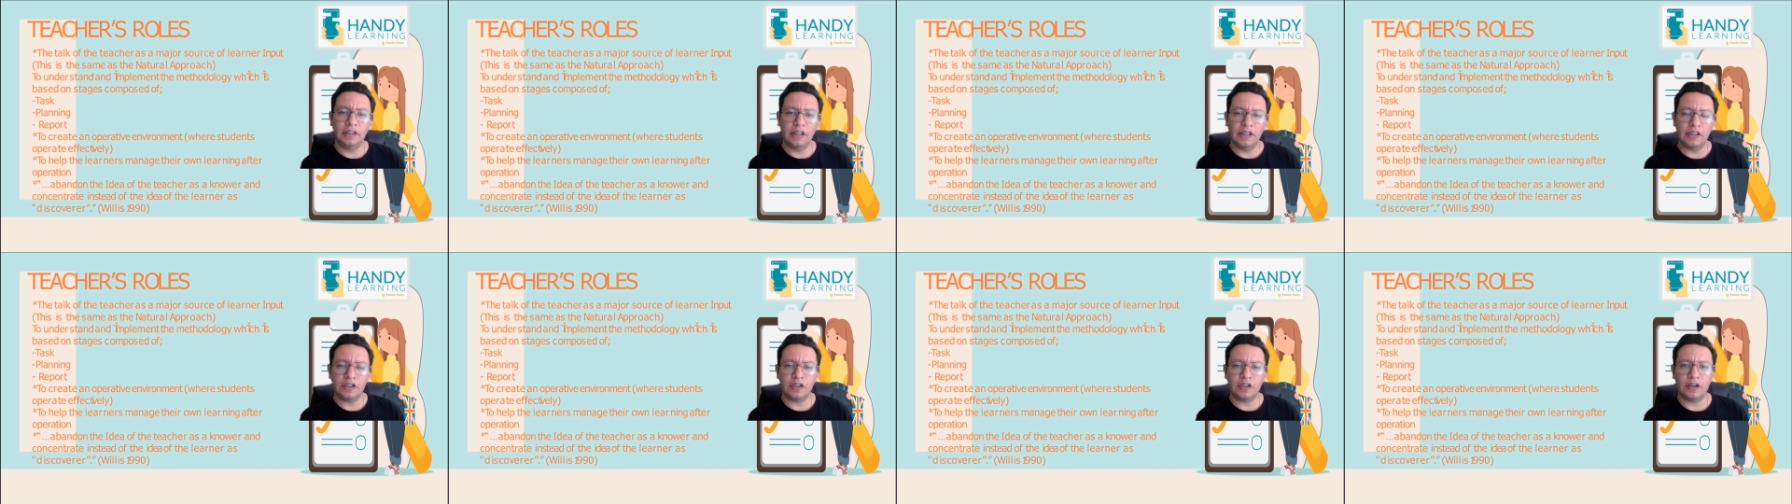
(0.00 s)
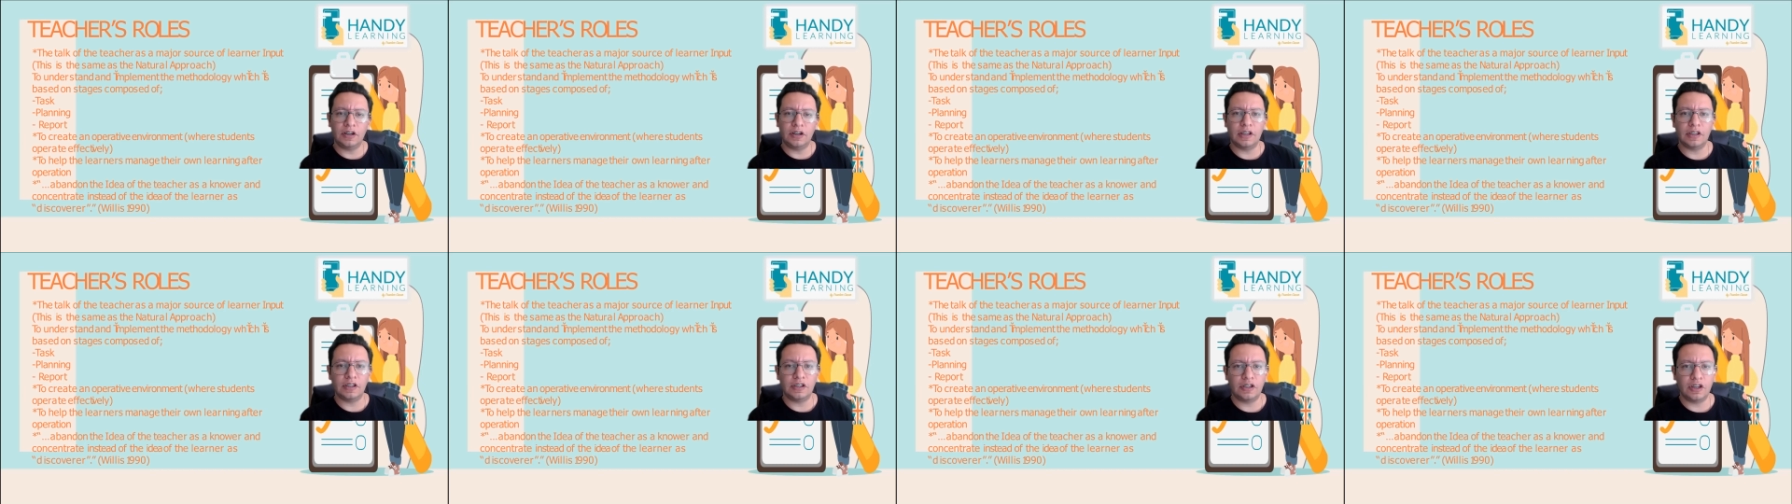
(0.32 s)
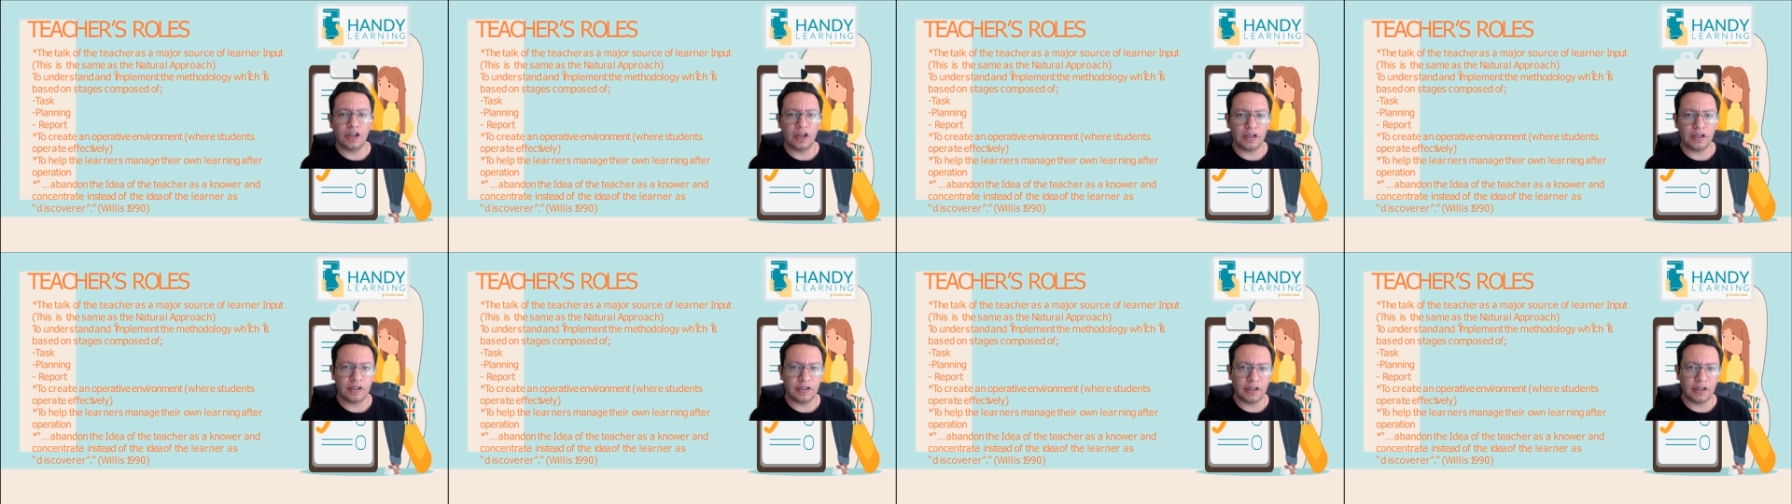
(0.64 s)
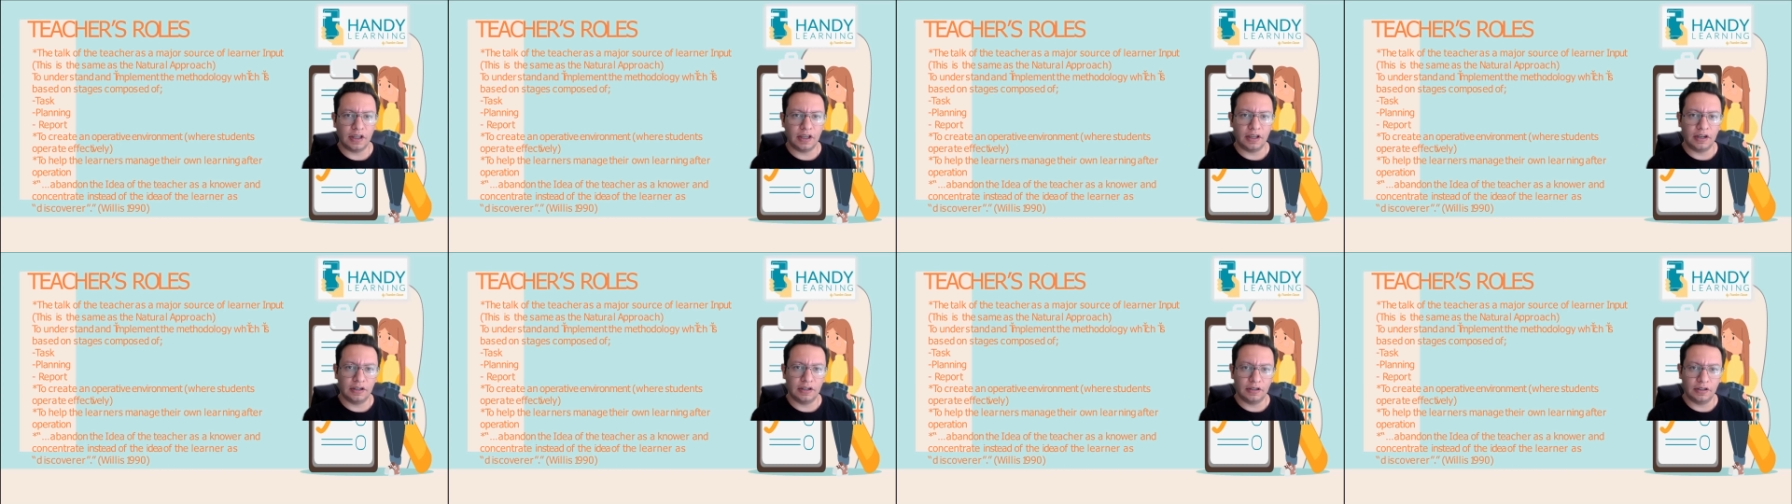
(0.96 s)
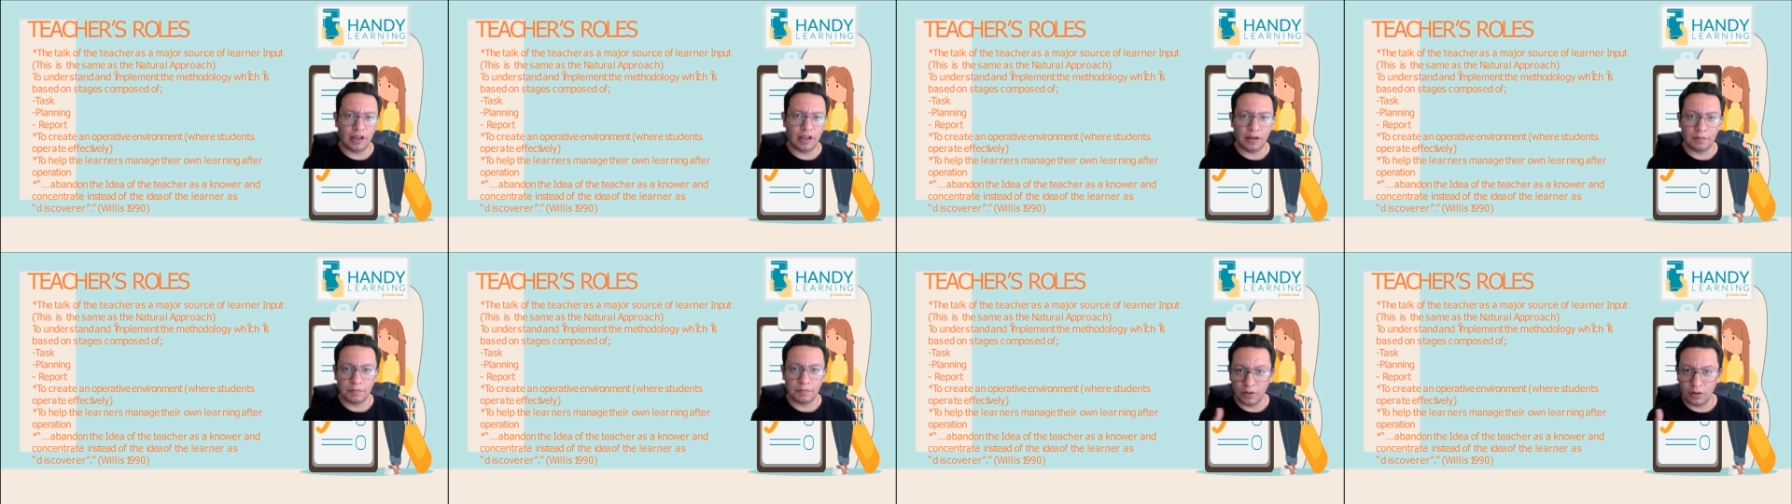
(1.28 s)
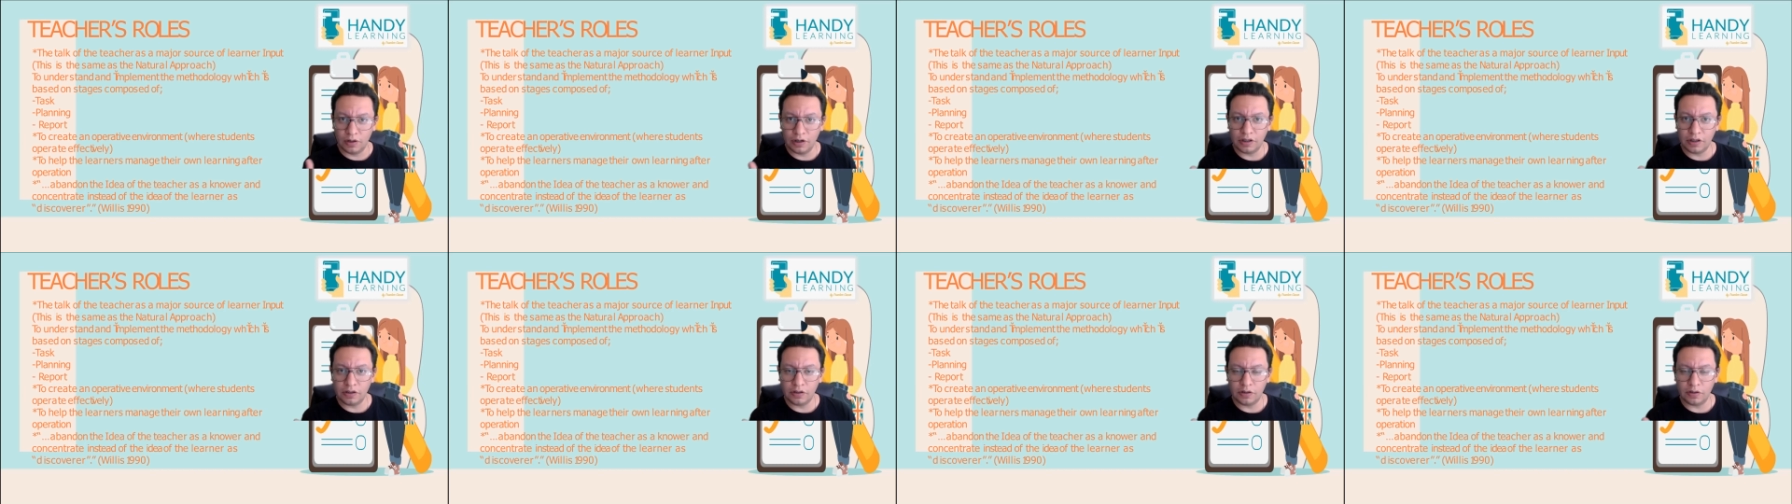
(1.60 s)
teacher is just a
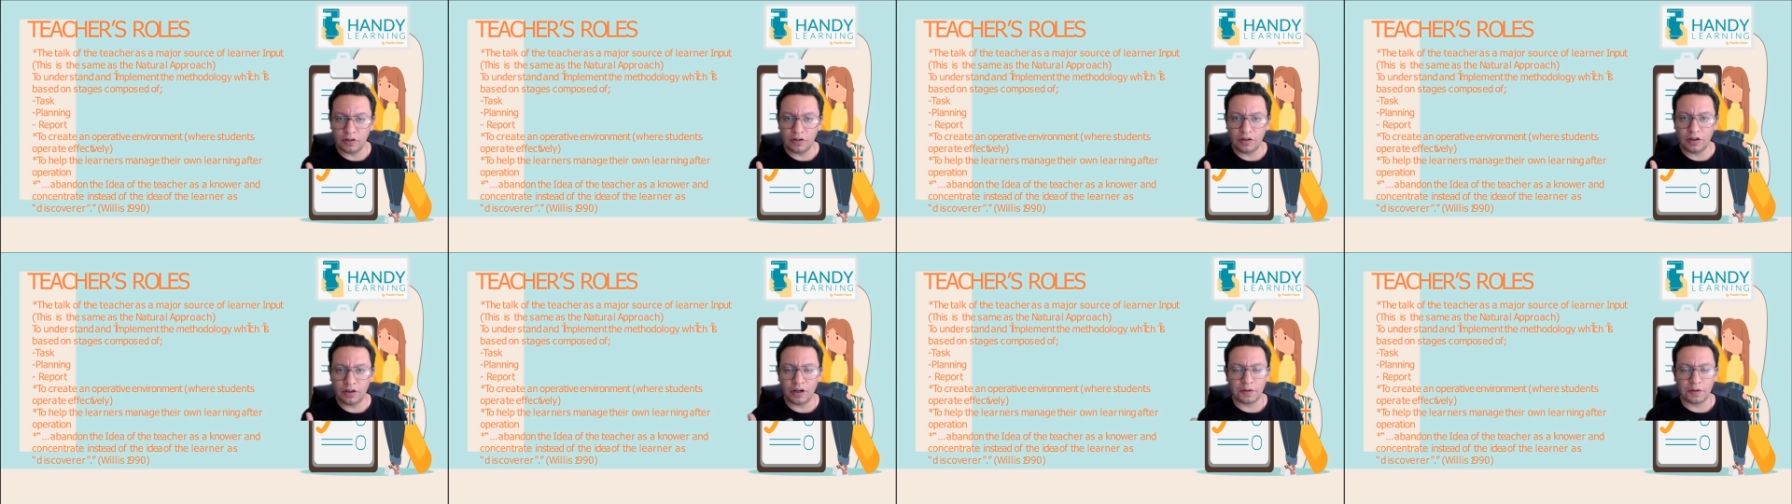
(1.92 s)
monitor,